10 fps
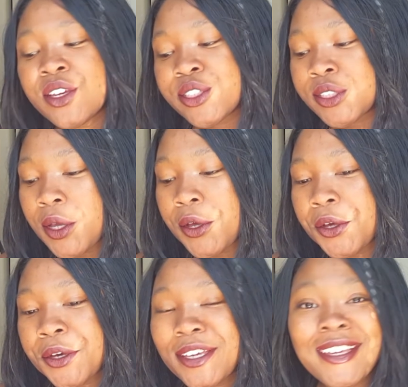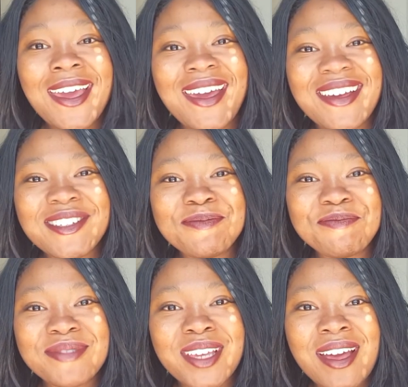So yeah,
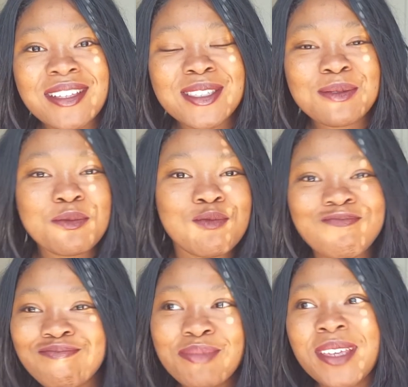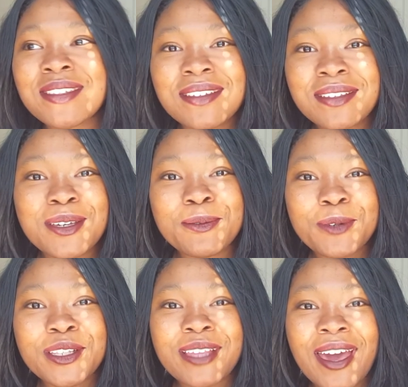that's basically
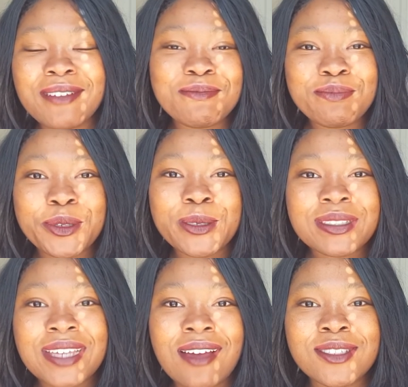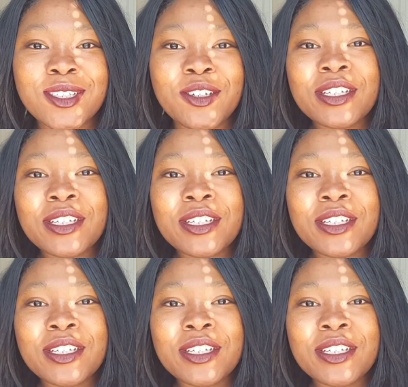what that boils down to.